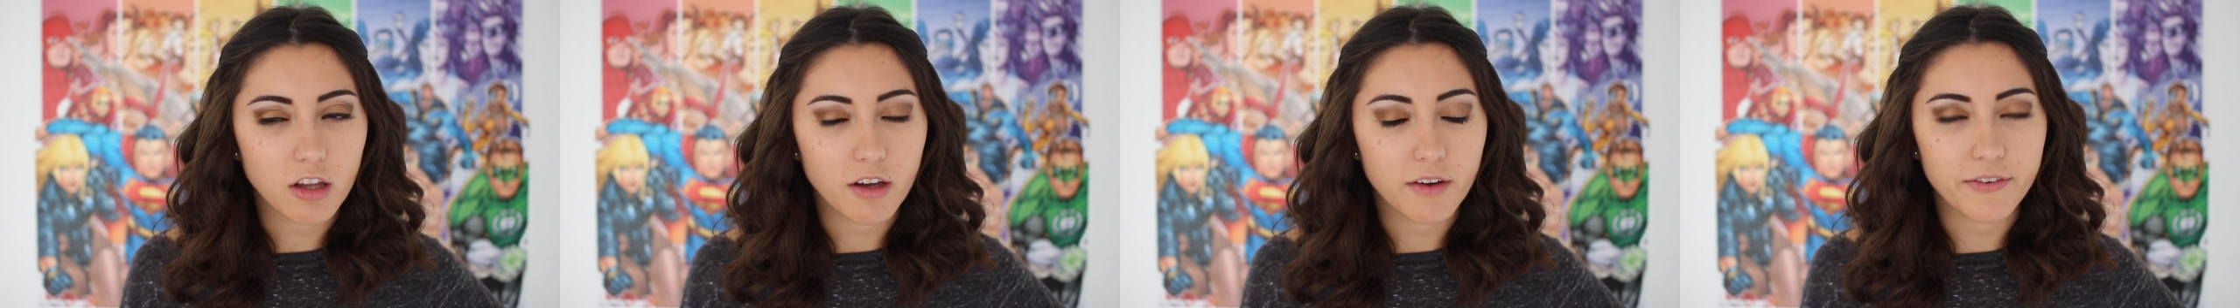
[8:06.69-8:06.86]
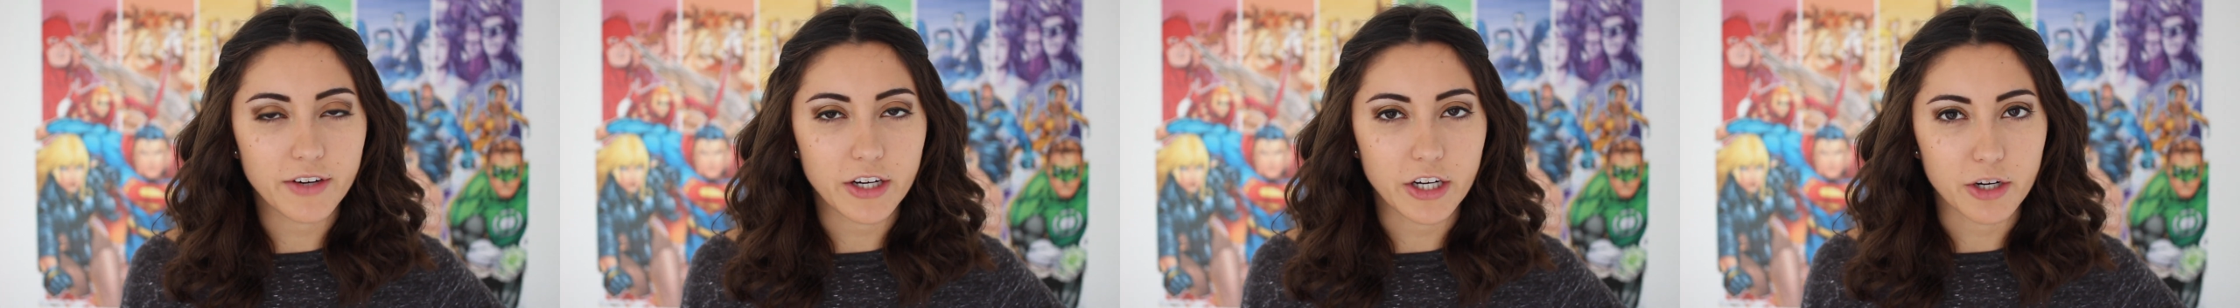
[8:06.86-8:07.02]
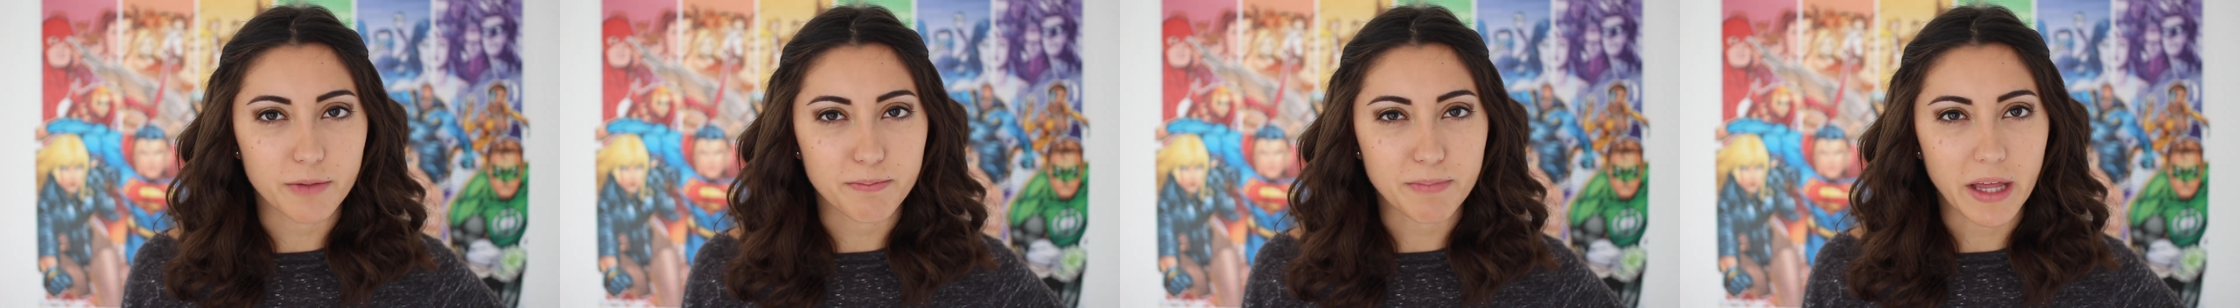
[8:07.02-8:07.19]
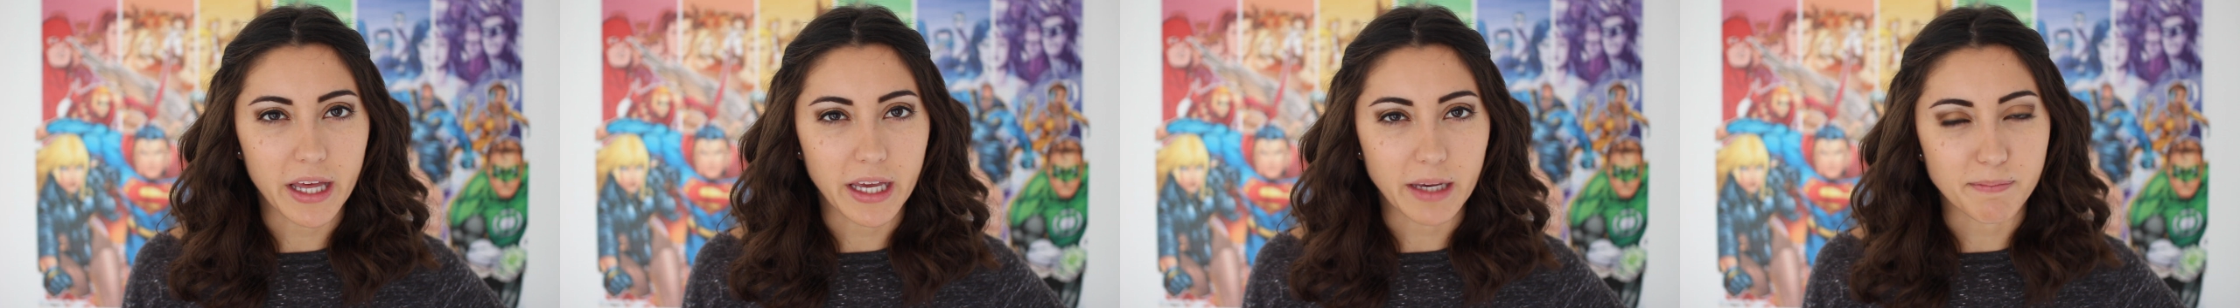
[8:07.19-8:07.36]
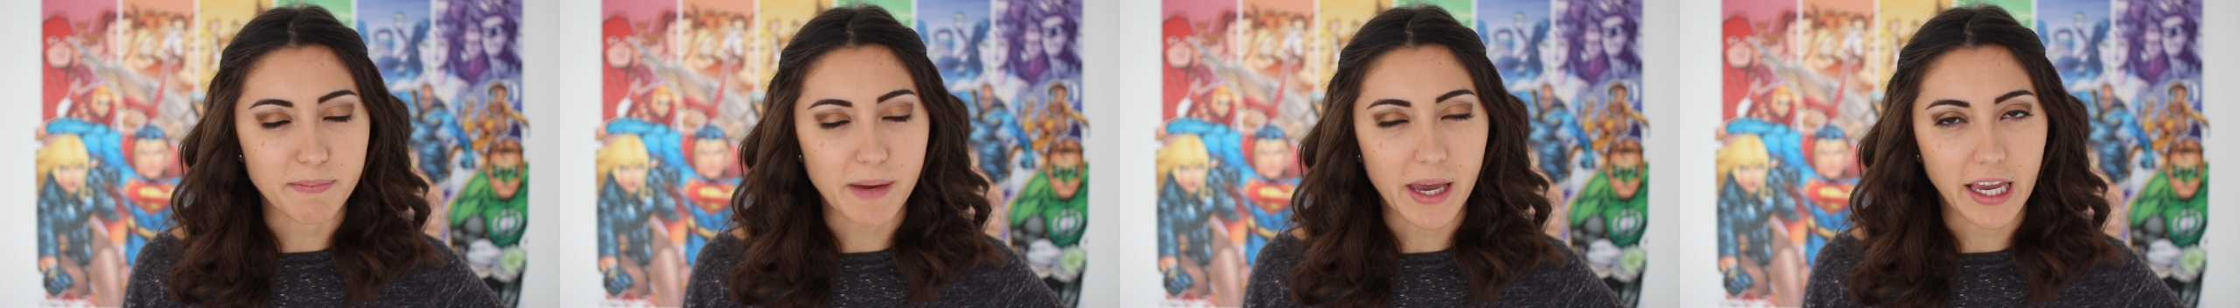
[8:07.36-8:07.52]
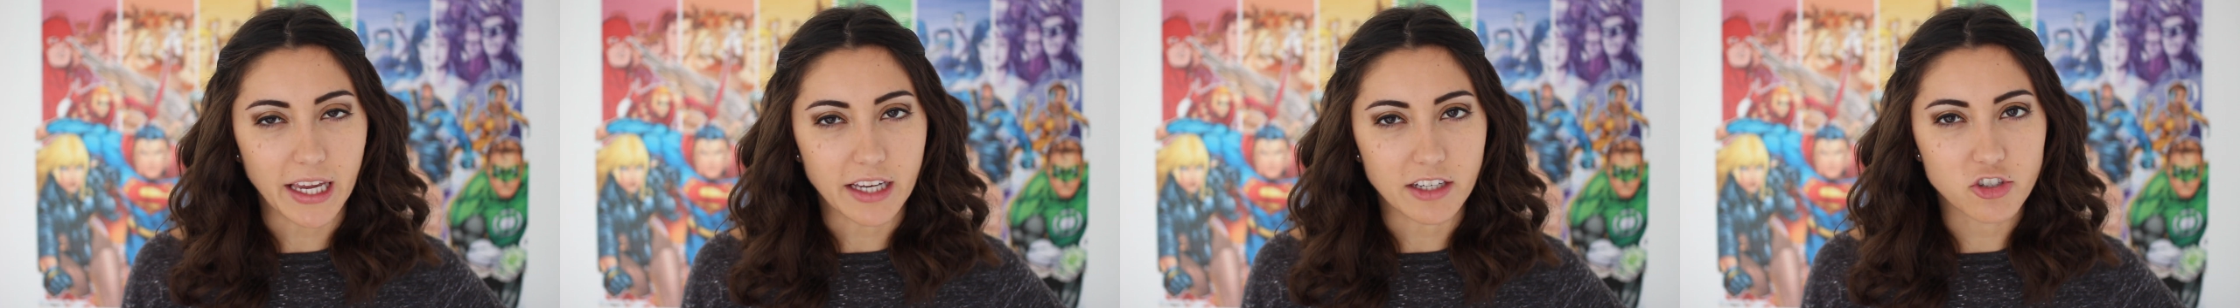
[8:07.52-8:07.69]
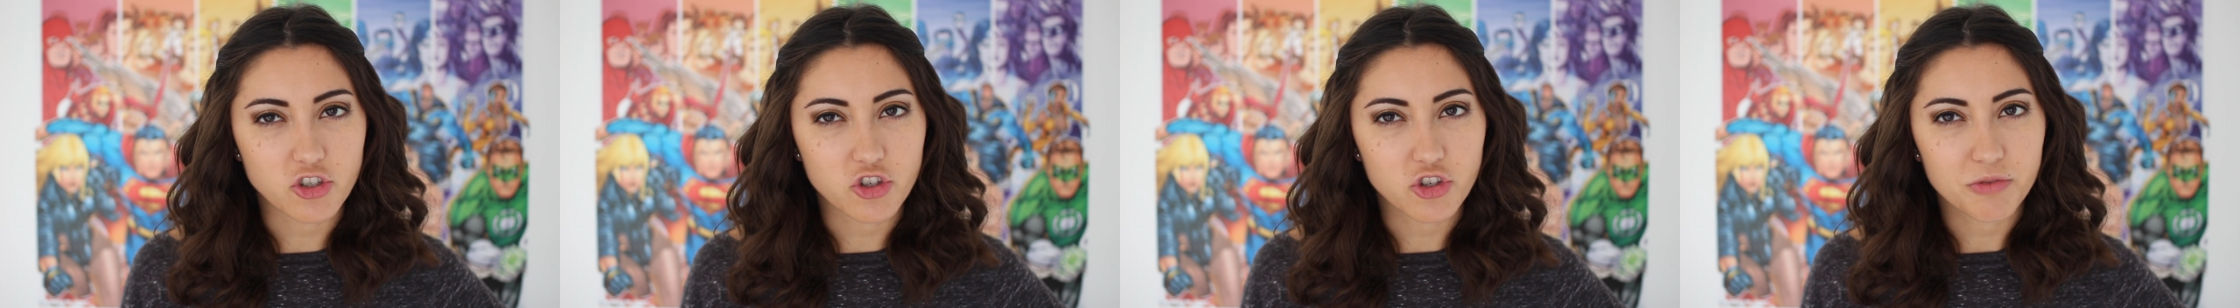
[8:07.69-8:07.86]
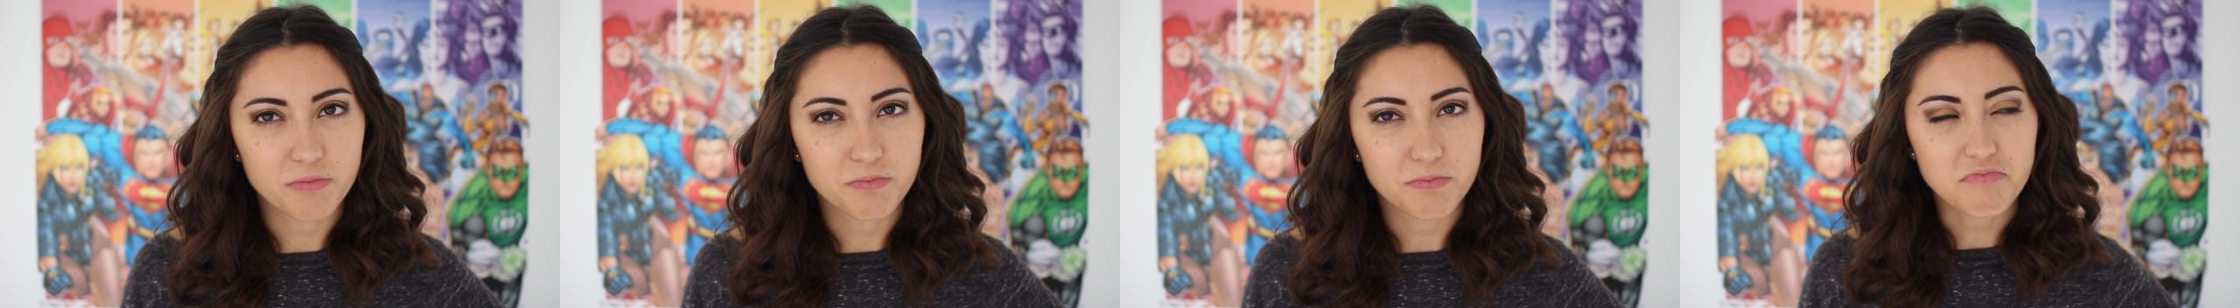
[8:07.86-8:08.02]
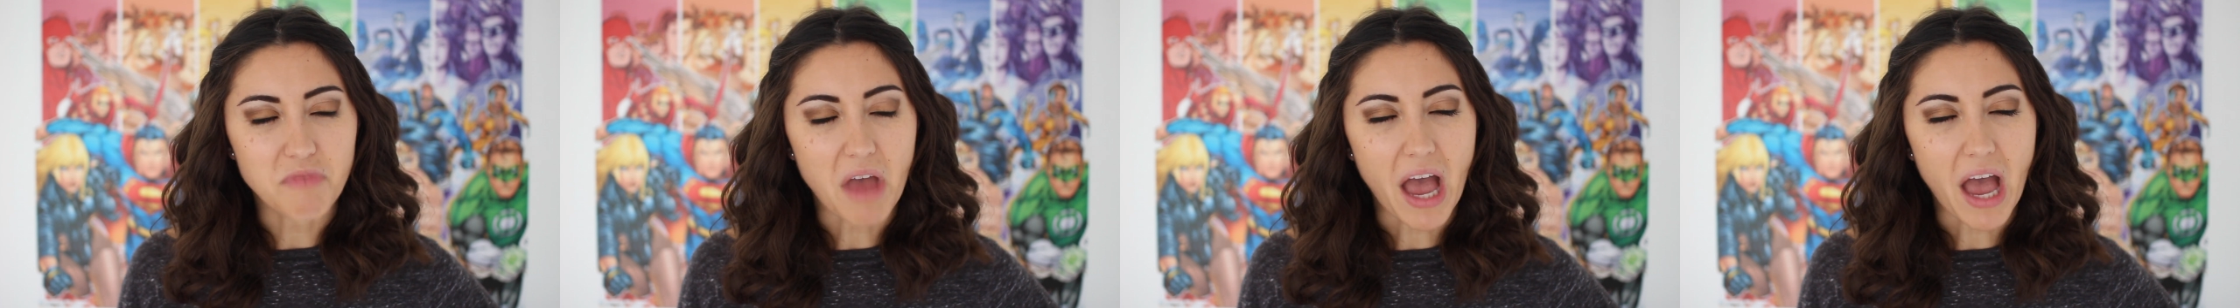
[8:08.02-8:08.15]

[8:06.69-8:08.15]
over your blank page.